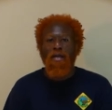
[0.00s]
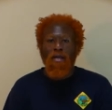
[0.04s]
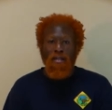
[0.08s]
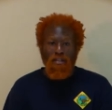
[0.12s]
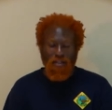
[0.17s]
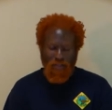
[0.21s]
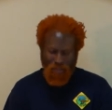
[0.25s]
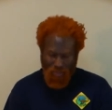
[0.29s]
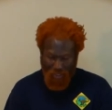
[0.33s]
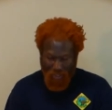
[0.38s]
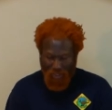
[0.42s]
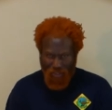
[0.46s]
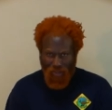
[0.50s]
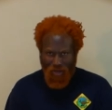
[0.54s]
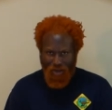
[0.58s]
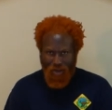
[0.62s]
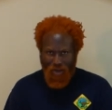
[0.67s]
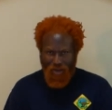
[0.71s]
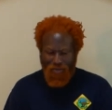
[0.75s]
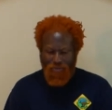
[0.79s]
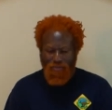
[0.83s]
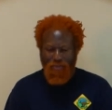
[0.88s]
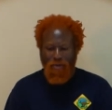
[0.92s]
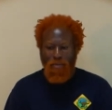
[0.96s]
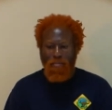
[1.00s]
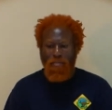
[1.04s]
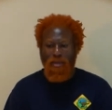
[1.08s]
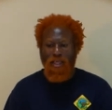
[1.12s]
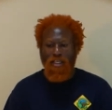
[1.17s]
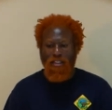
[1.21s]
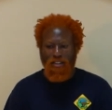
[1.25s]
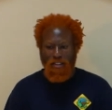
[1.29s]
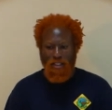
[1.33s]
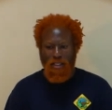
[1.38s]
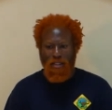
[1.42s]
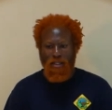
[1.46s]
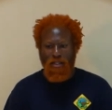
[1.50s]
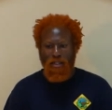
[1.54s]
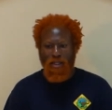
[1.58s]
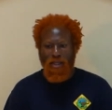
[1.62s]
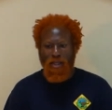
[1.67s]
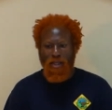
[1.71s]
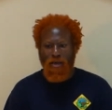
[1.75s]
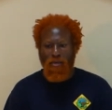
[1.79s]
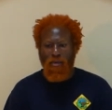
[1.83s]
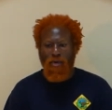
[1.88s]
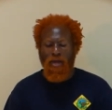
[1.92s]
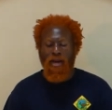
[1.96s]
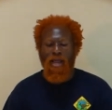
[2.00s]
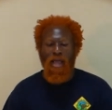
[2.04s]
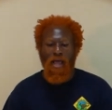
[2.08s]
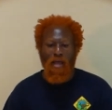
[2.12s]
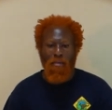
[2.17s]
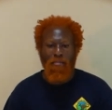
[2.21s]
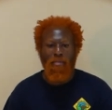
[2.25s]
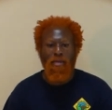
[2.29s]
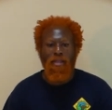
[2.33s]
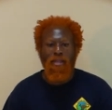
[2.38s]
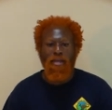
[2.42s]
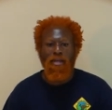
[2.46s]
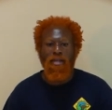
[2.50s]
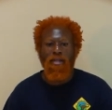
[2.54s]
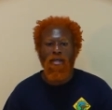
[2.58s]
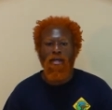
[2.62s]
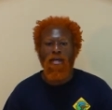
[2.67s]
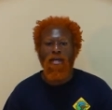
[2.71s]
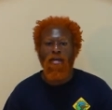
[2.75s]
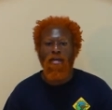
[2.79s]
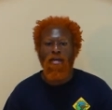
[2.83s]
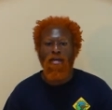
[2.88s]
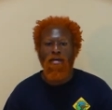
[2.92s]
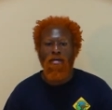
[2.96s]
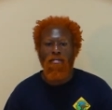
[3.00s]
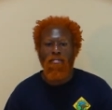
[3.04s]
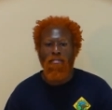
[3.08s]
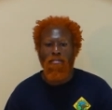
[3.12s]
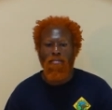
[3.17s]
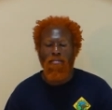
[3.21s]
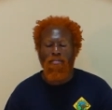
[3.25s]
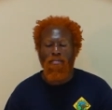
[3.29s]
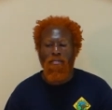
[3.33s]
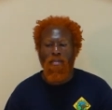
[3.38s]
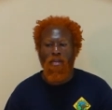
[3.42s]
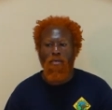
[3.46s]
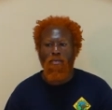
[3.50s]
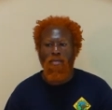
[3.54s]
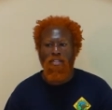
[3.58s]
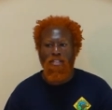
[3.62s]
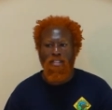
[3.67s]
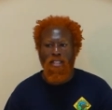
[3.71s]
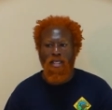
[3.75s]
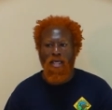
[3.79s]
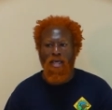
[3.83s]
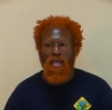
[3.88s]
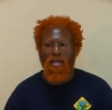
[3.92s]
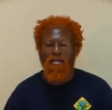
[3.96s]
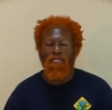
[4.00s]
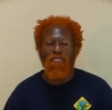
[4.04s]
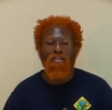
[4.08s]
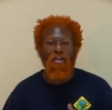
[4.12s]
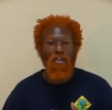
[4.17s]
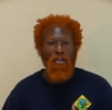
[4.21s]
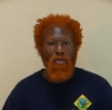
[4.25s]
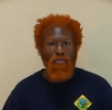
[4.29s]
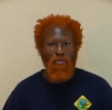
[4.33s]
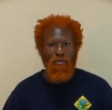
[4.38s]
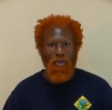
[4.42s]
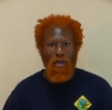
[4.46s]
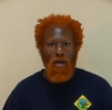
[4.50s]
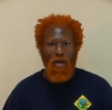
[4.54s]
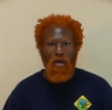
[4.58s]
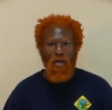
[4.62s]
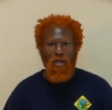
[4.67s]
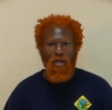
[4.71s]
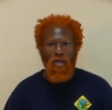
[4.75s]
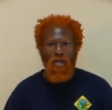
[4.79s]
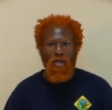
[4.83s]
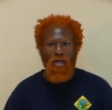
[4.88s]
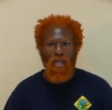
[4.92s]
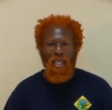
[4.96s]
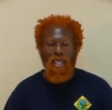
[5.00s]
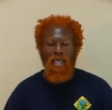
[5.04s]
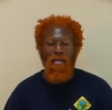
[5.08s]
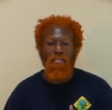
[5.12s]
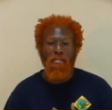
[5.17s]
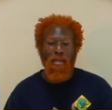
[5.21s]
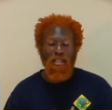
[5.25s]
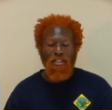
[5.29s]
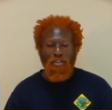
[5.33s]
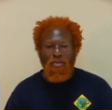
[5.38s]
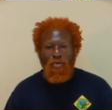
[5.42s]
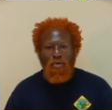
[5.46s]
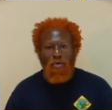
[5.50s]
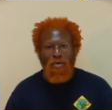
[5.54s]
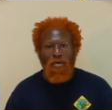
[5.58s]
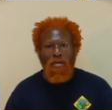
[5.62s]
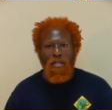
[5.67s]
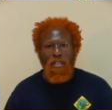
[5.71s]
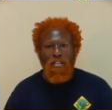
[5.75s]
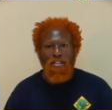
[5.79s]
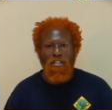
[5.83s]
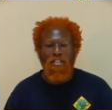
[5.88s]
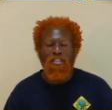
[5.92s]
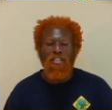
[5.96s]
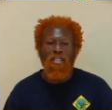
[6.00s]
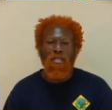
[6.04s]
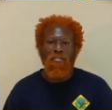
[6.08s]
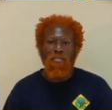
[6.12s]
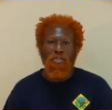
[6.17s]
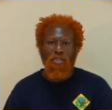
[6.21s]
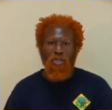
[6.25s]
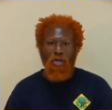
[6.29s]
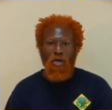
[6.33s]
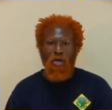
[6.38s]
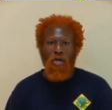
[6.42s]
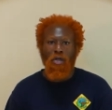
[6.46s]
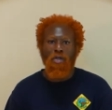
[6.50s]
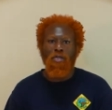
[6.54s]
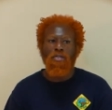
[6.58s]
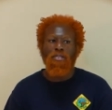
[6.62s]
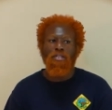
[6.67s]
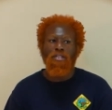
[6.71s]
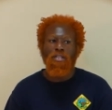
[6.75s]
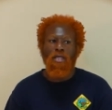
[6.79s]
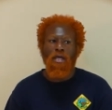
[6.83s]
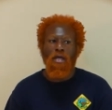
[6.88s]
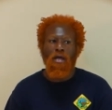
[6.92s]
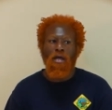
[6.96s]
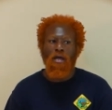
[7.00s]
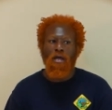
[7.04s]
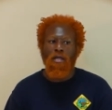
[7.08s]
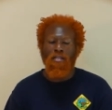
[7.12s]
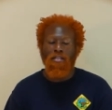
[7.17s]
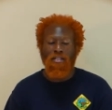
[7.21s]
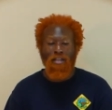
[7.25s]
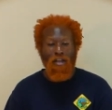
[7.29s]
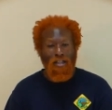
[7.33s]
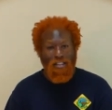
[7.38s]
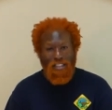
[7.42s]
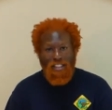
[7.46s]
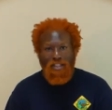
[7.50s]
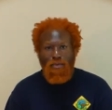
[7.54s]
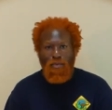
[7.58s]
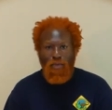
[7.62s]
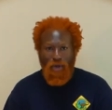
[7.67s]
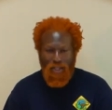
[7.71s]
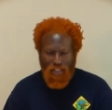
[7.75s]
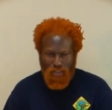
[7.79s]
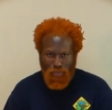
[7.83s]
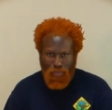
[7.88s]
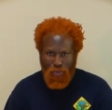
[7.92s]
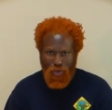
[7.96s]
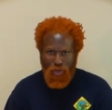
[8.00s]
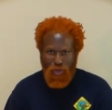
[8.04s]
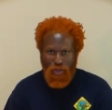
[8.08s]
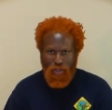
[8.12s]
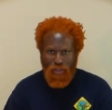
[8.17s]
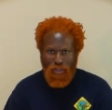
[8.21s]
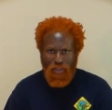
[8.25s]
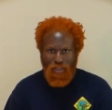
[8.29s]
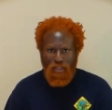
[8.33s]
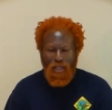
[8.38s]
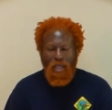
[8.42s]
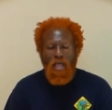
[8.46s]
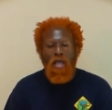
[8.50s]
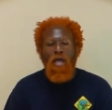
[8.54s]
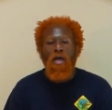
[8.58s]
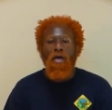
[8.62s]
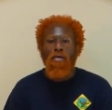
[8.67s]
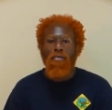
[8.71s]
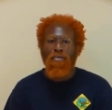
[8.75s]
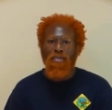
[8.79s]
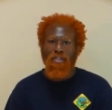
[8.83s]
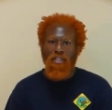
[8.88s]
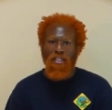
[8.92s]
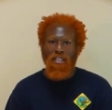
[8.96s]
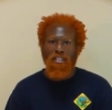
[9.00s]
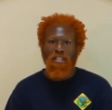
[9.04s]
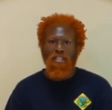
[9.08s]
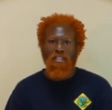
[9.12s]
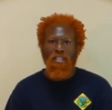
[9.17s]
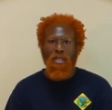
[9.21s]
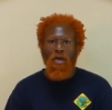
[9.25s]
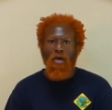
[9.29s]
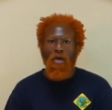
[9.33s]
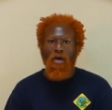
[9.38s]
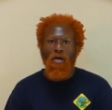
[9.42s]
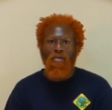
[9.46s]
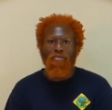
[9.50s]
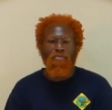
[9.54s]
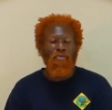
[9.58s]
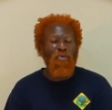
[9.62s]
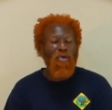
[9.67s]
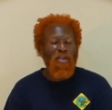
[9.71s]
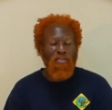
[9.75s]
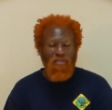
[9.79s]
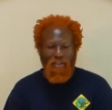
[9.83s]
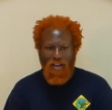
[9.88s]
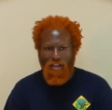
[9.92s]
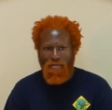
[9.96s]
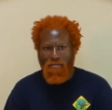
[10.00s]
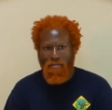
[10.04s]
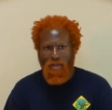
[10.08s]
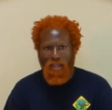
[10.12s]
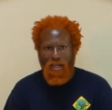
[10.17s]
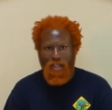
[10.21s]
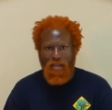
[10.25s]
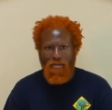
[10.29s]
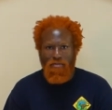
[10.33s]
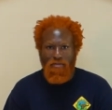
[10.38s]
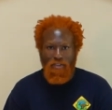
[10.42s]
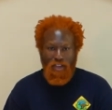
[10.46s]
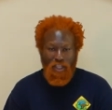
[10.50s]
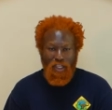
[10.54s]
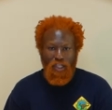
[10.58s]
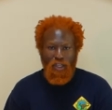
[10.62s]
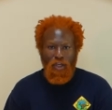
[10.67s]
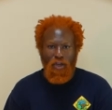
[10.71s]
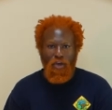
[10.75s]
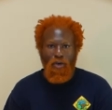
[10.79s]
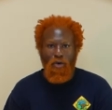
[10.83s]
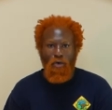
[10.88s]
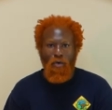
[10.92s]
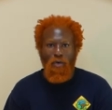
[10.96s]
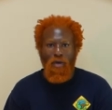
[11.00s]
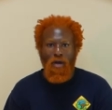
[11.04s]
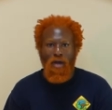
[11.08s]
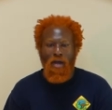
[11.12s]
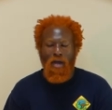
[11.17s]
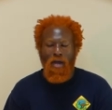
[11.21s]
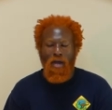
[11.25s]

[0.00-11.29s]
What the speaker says: Second off, basically what happened was that fellow vlogger and mentor to James Charles, Tati Westbrooks, released a 45-minute video